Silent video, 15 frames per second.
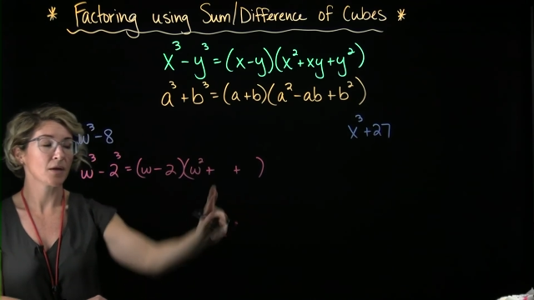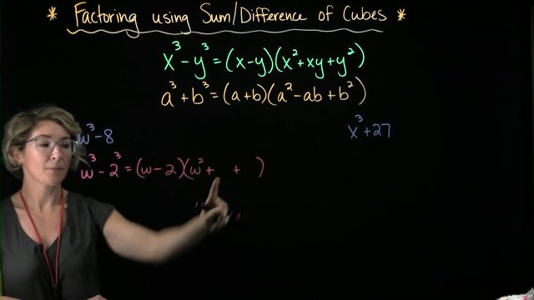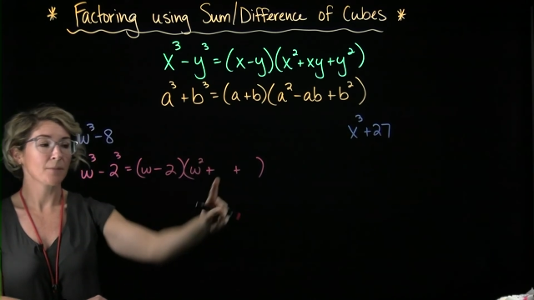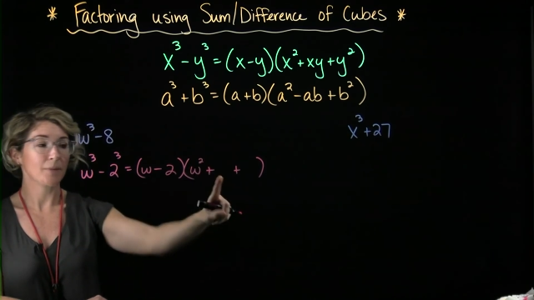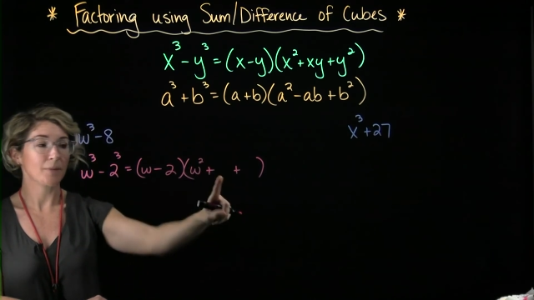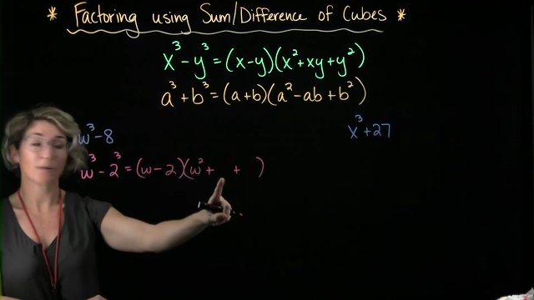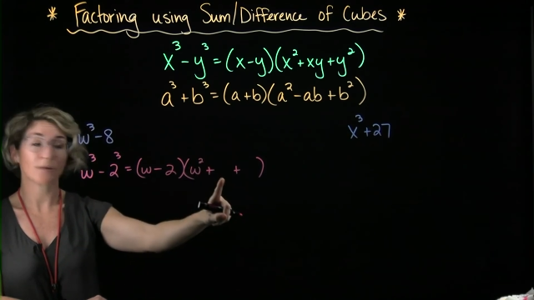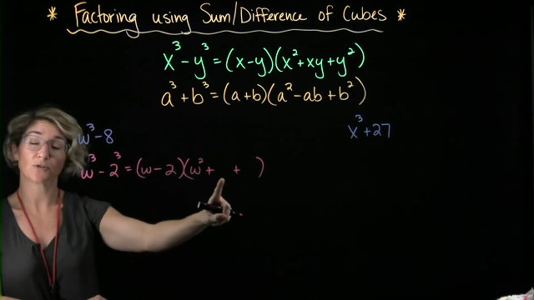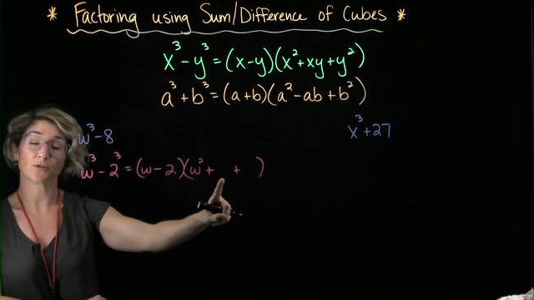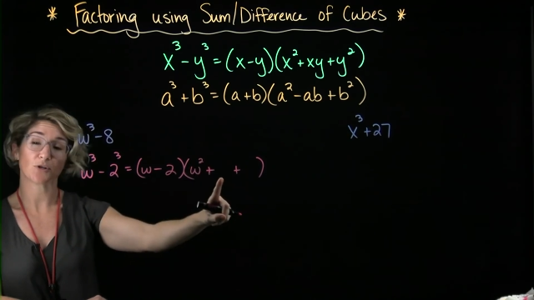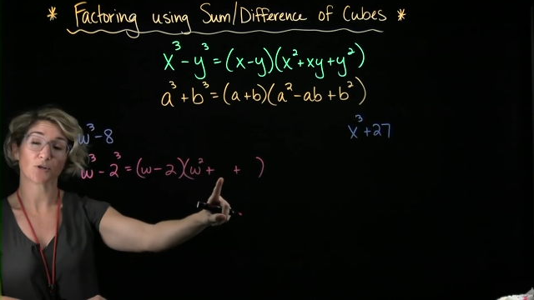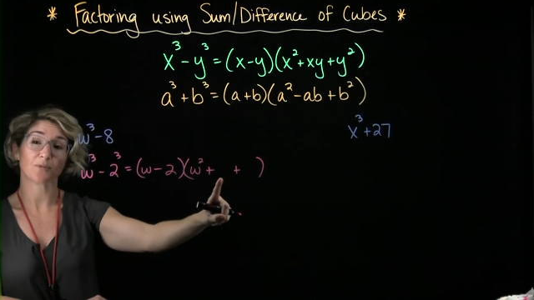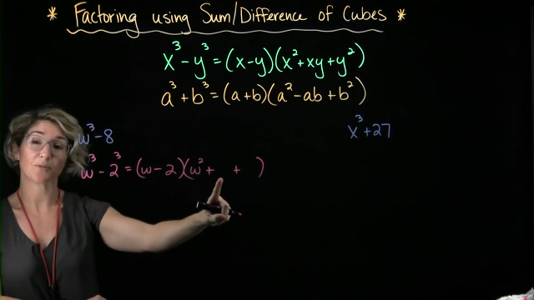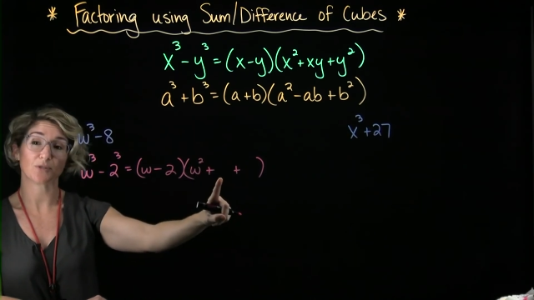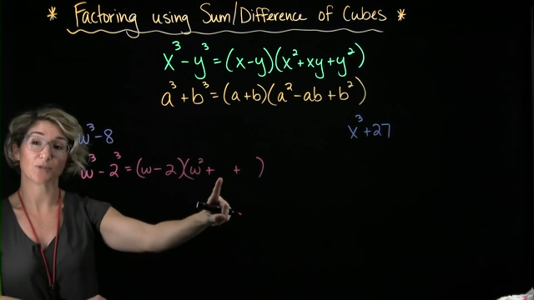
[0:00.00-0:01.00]
My middle
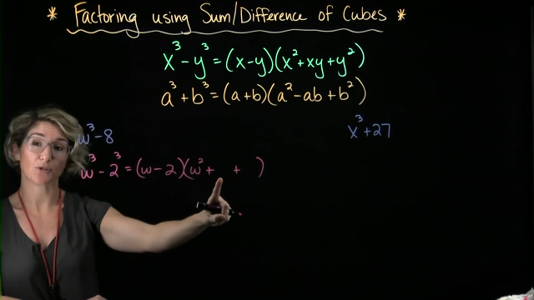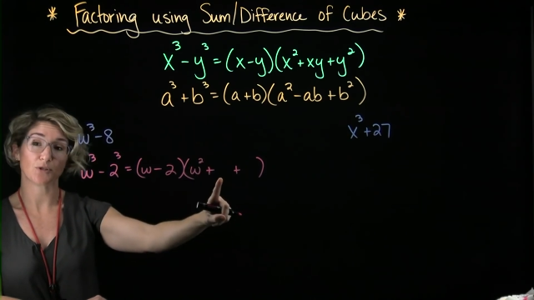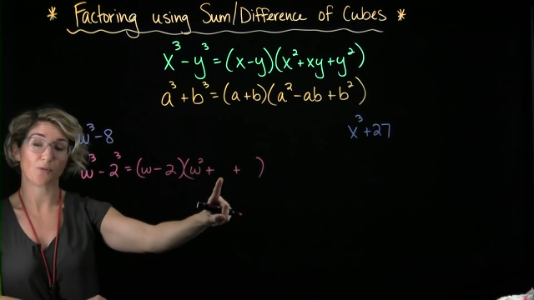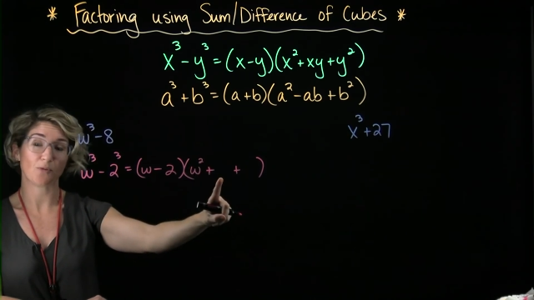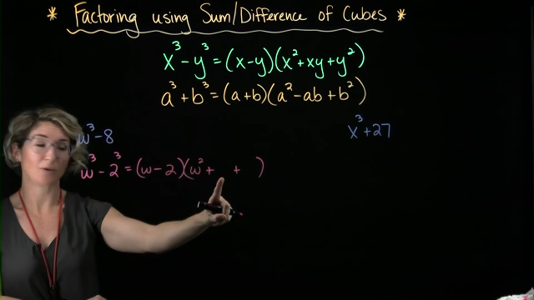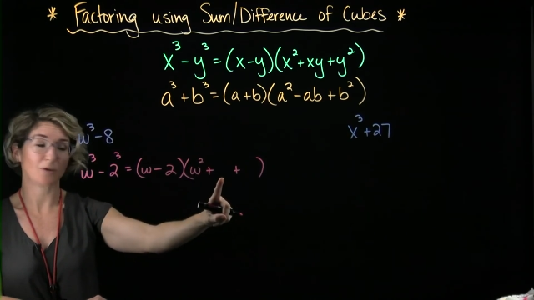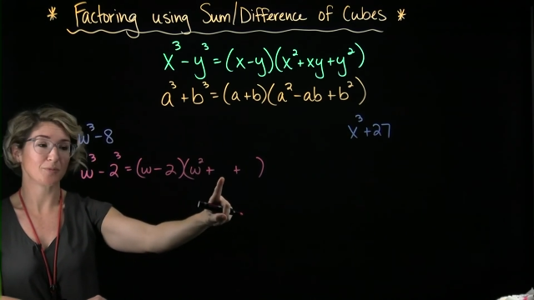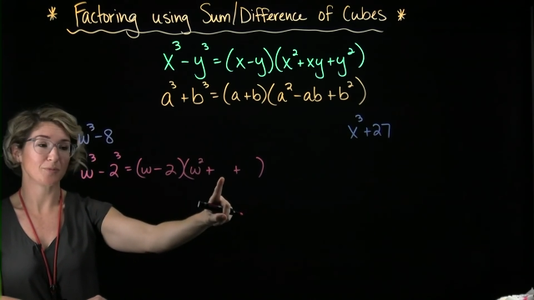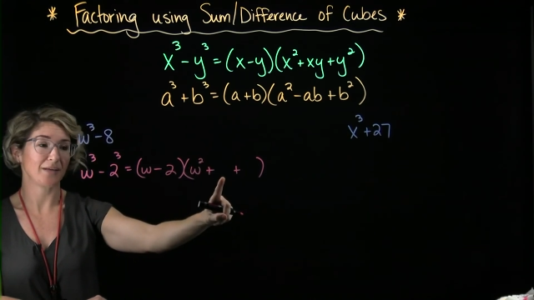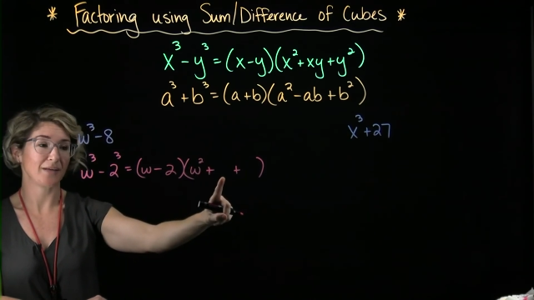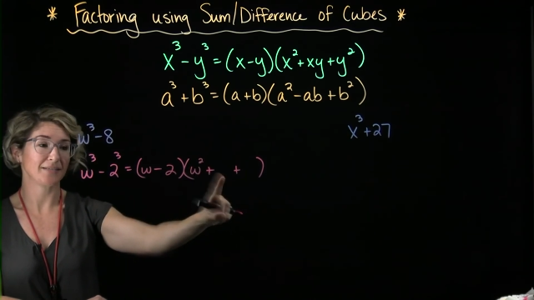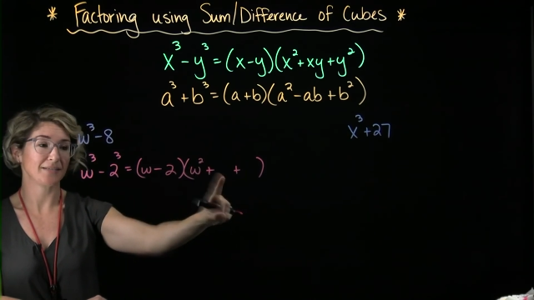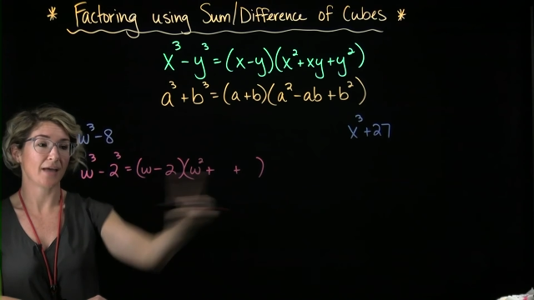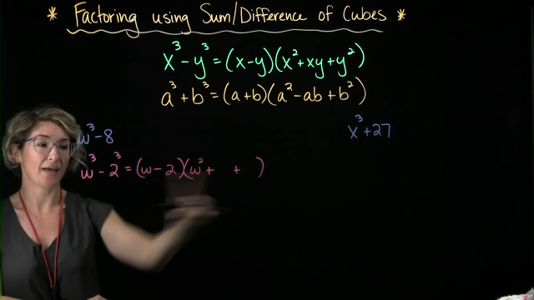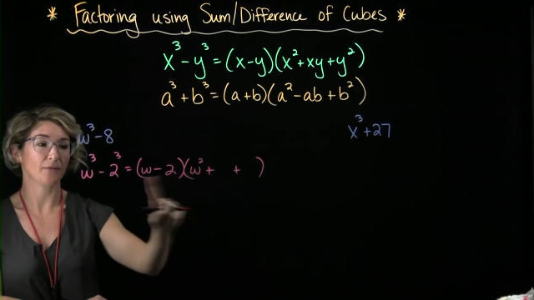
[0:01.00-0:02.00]
term is the 2 multiplied
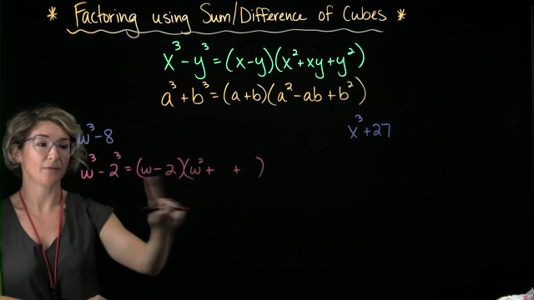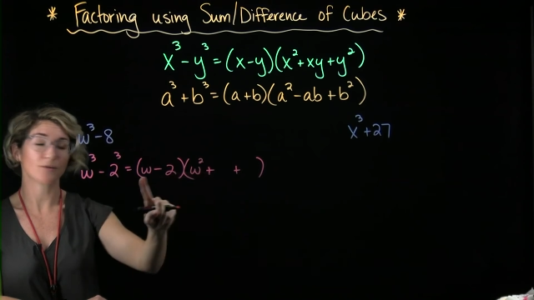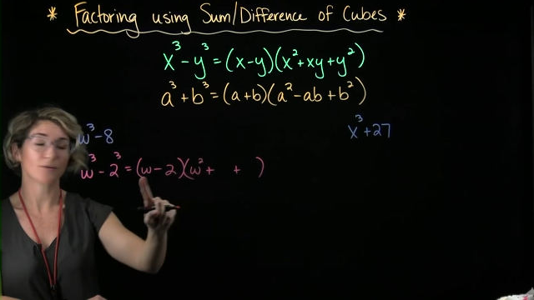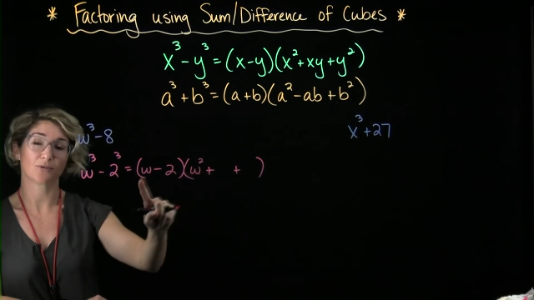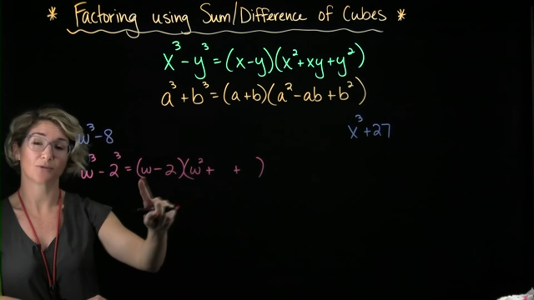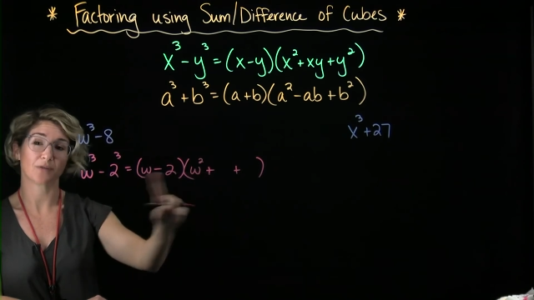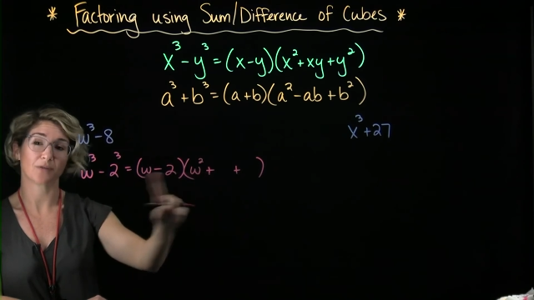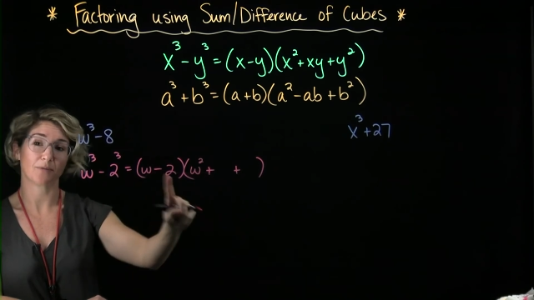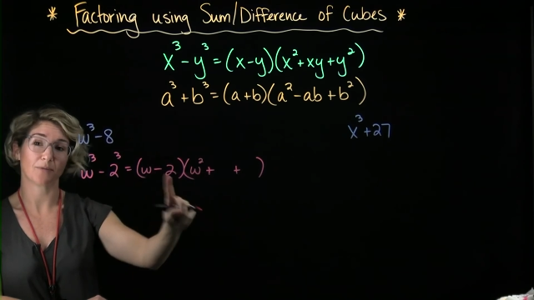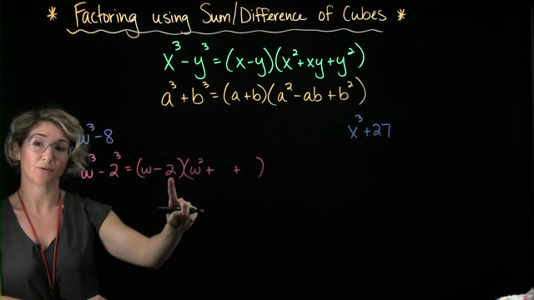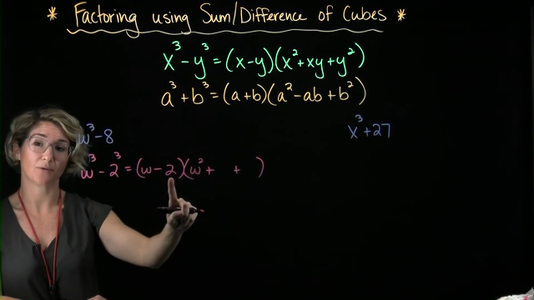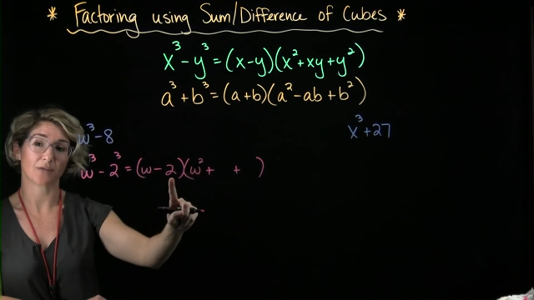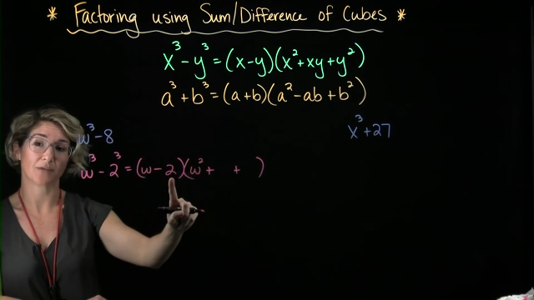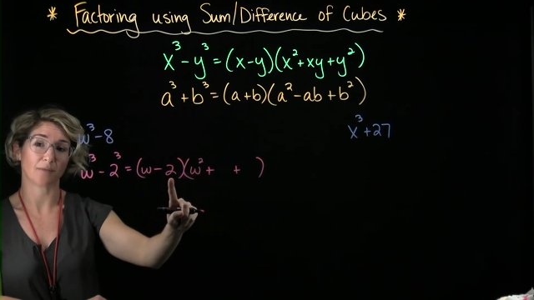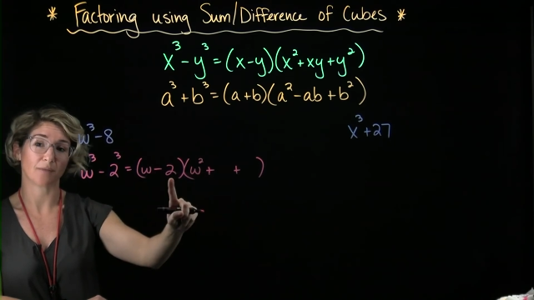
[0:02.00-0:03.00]
together, so w
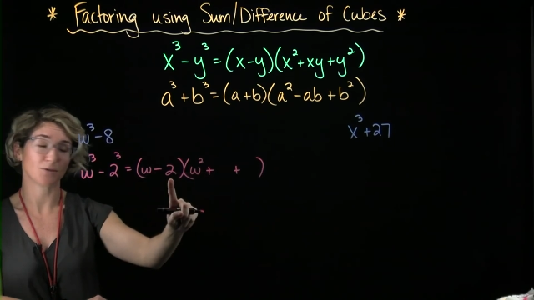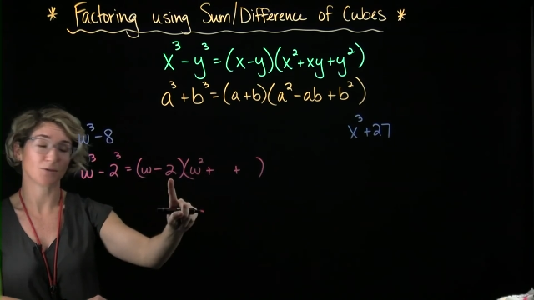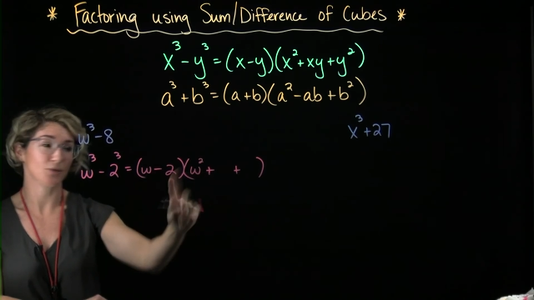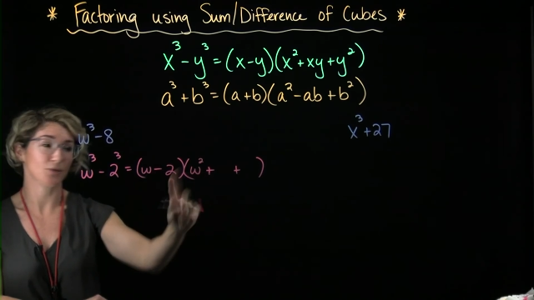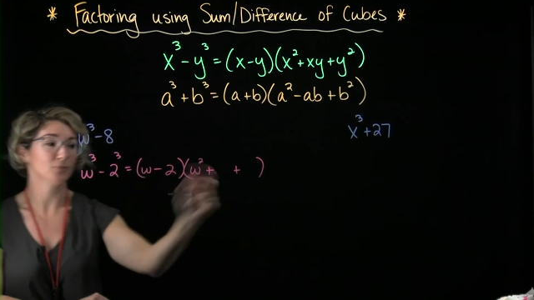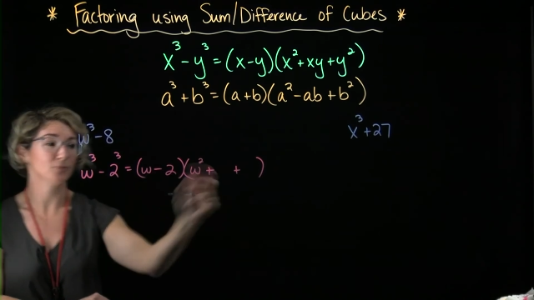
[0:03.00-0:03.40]
times 2,